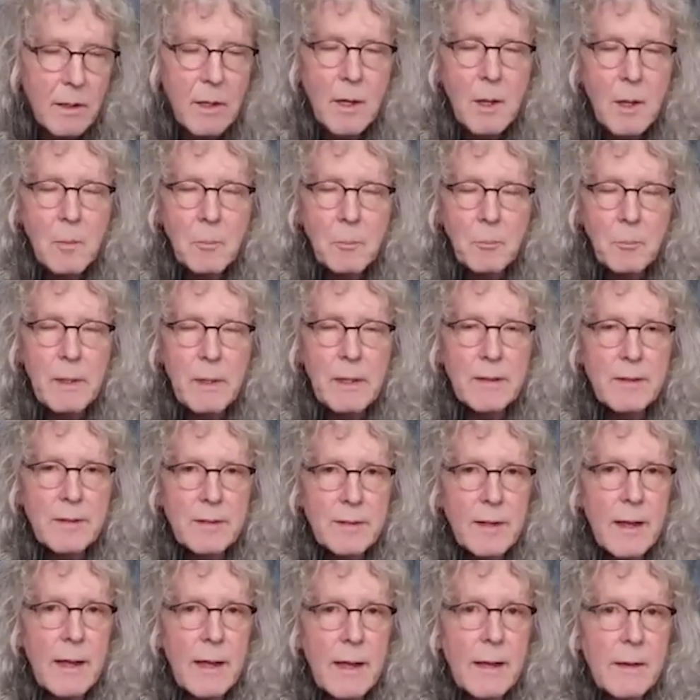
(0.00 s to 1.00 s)

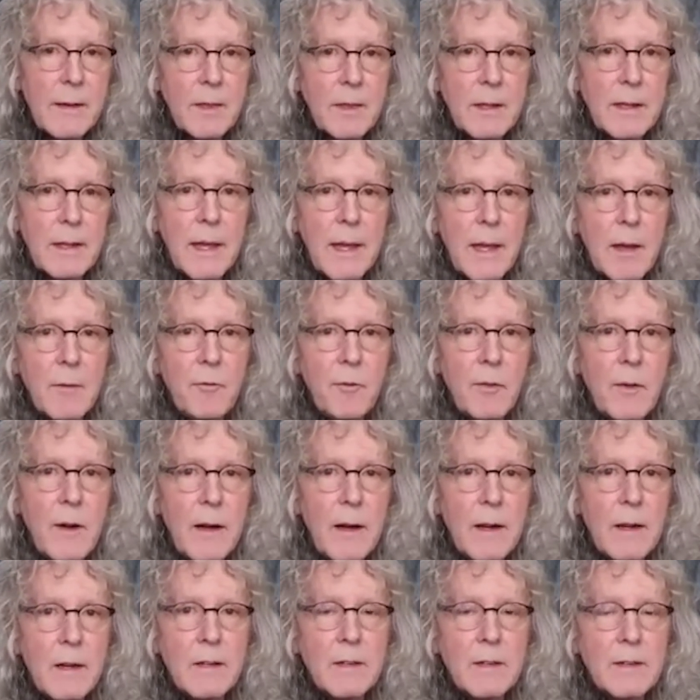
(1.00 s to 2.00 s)
beside the
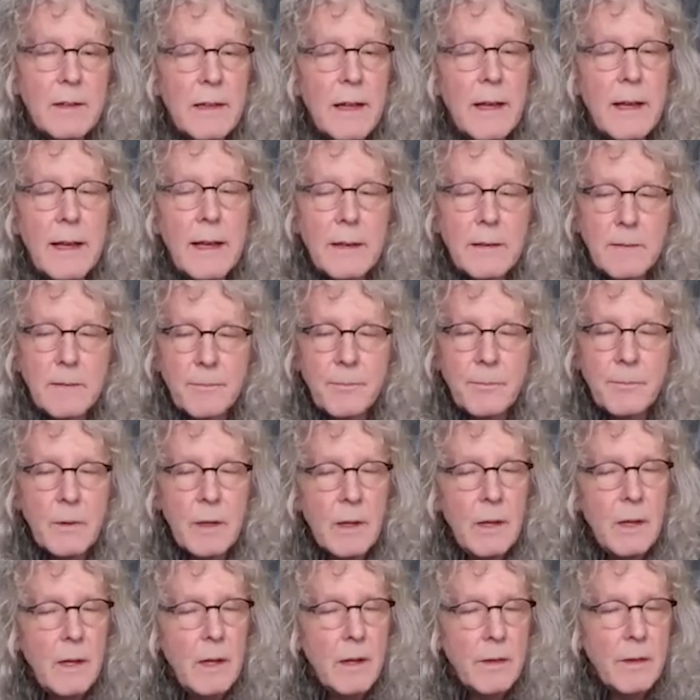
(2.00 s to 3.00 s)
campfire's light,
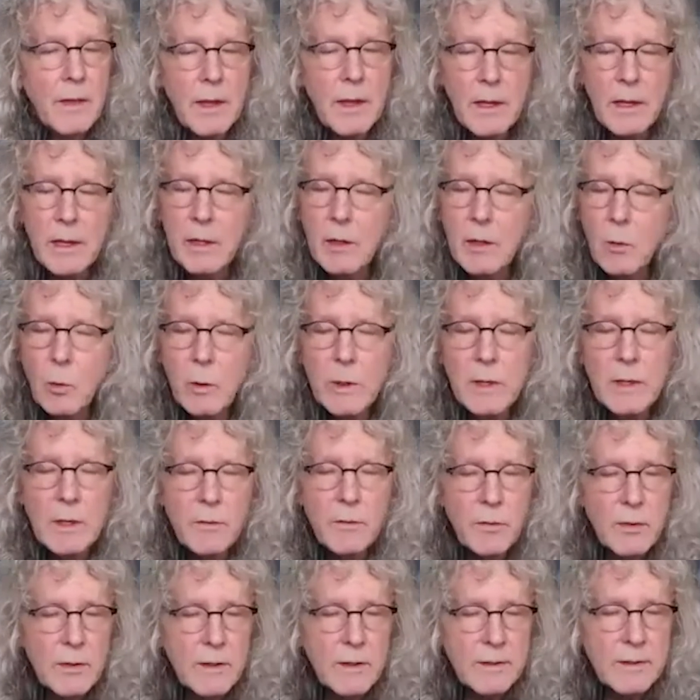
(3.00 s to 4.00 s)
they
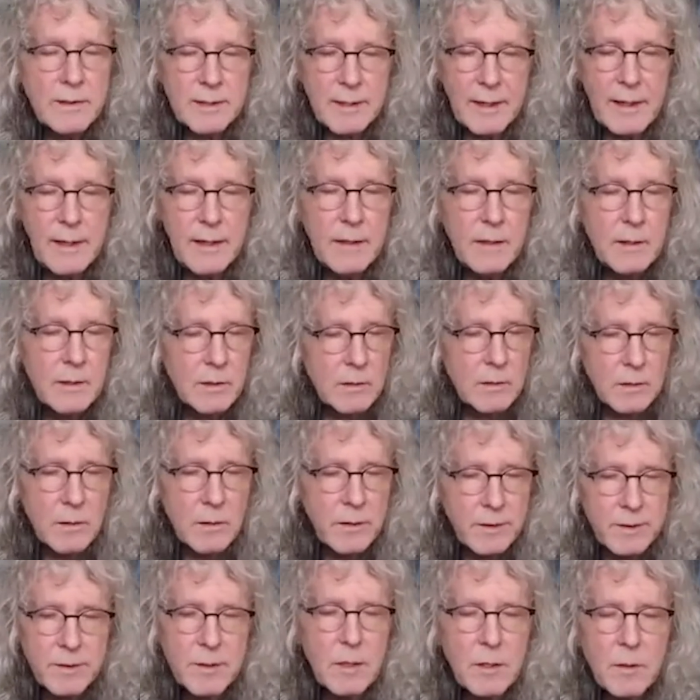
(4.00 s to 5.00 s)
weave the
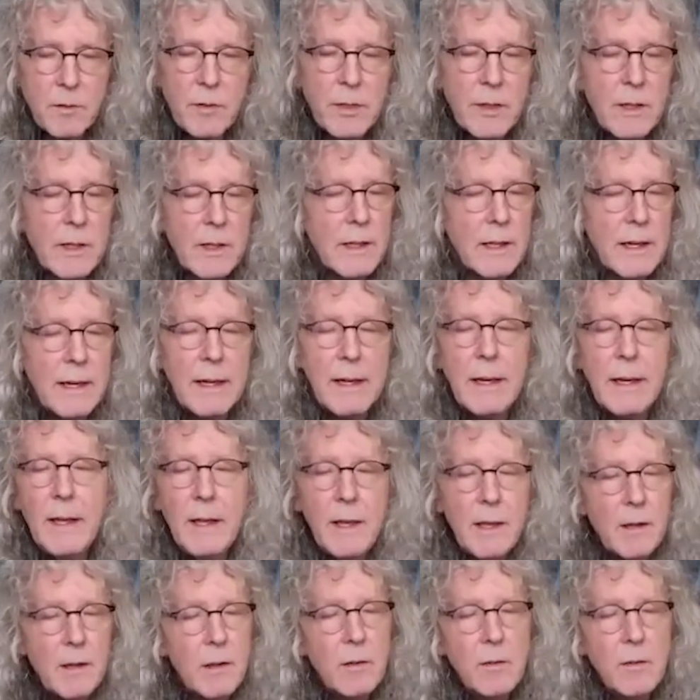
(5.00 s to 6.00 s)
tales of the
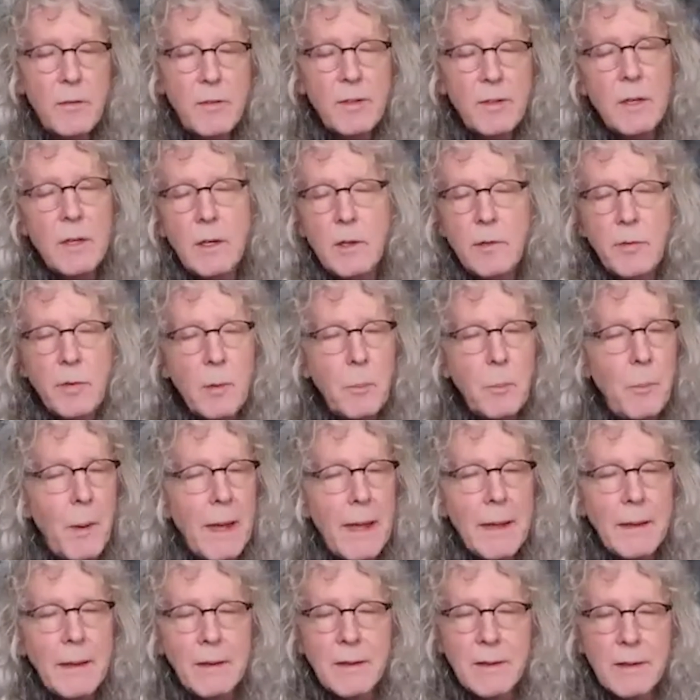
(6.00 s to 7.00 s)
lives of the
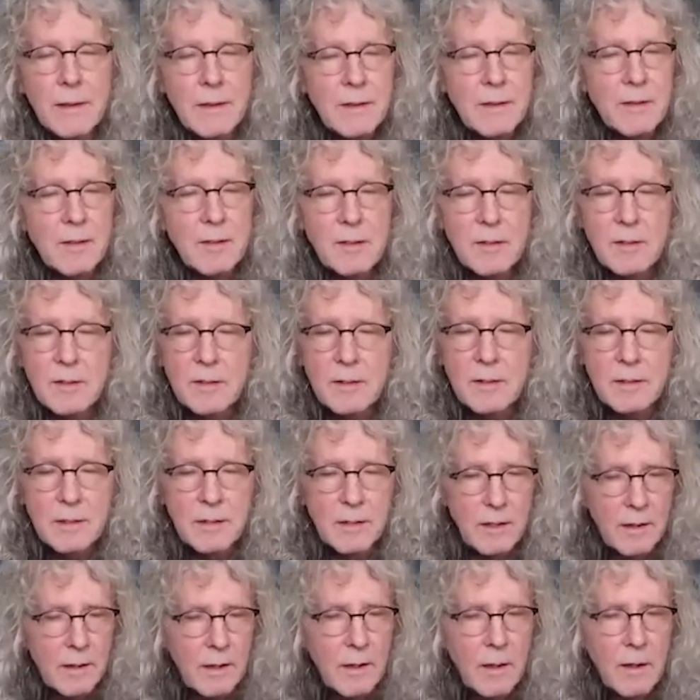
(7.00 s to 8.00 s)
bandits,
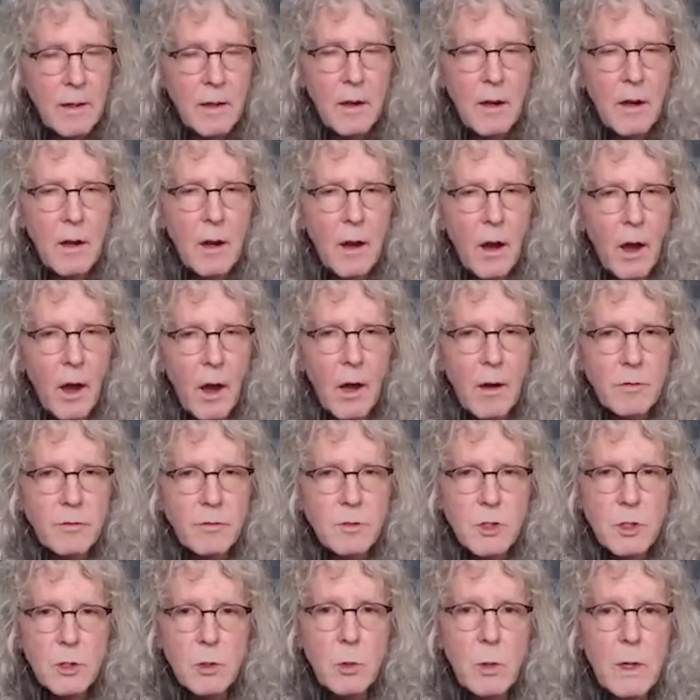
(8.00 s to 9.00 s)
of
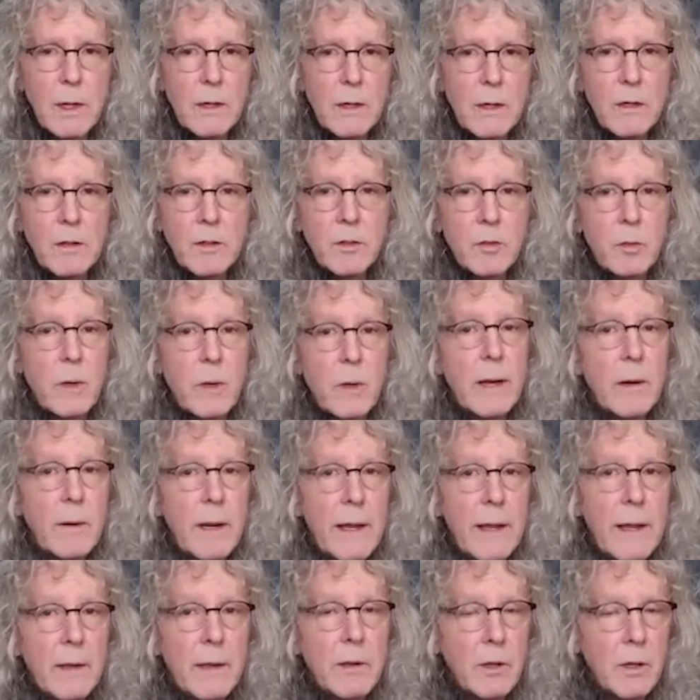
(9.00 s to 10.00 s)
jewels rare
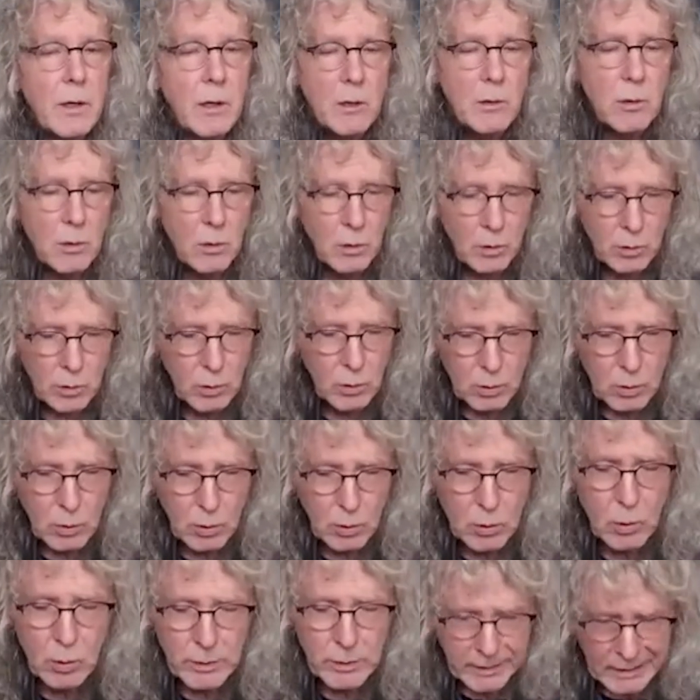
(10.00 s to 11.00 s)
and
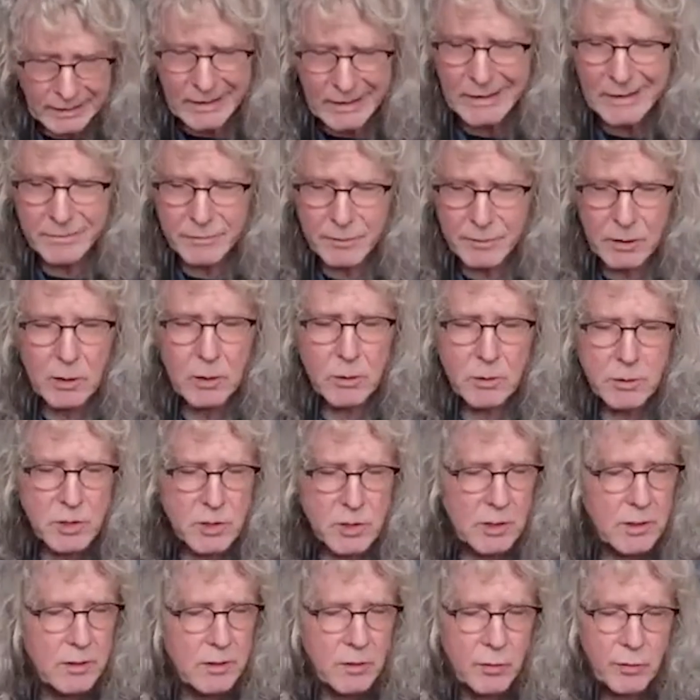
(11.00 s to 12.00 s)
old, of
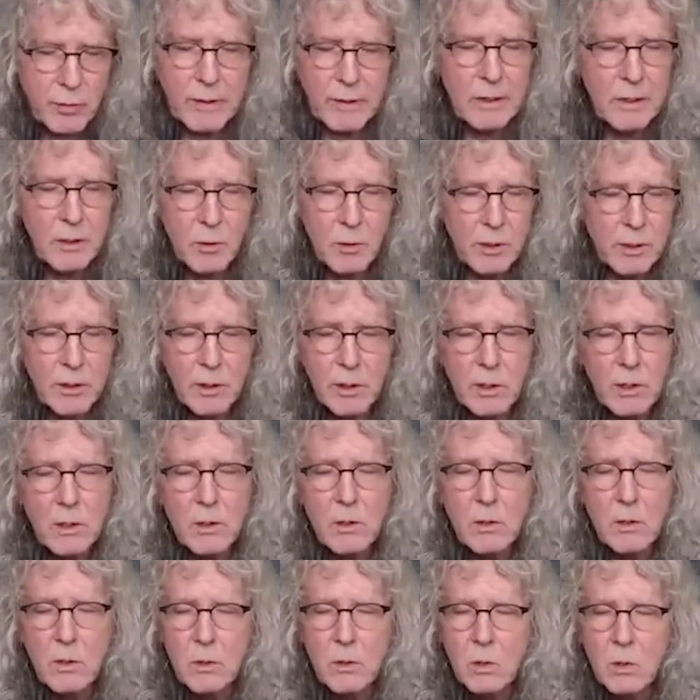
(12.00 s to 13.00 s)
coaches filled with
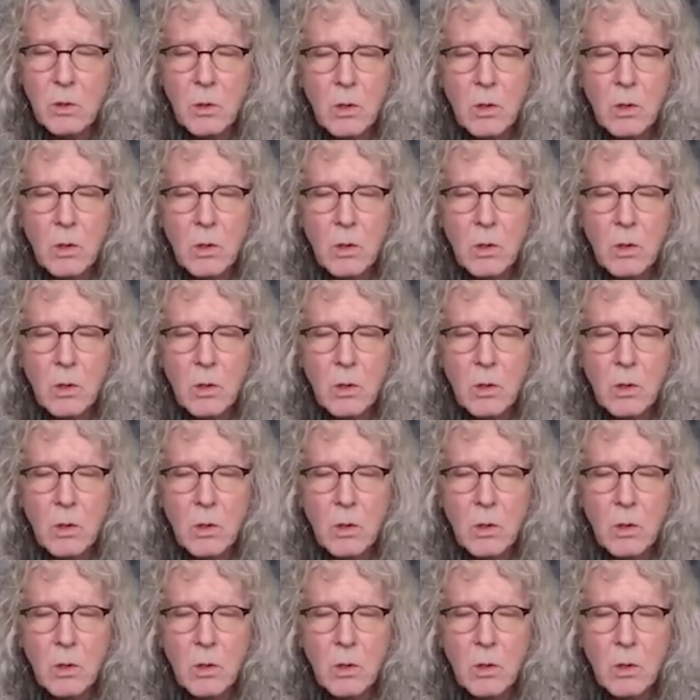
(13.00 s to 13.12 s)
gold,